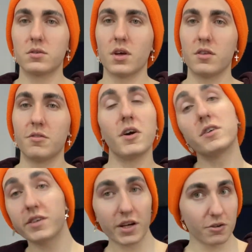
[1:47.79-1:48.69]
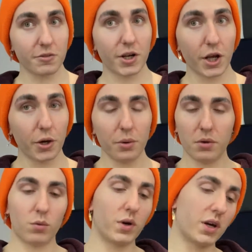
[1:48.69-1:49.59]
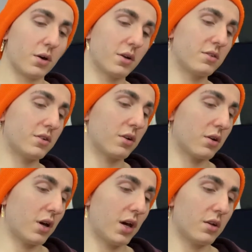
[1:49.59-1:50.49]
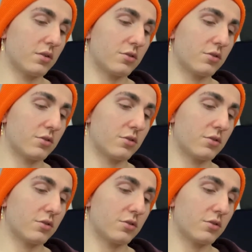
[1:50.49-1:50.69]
done the first layer of glue, we're going to head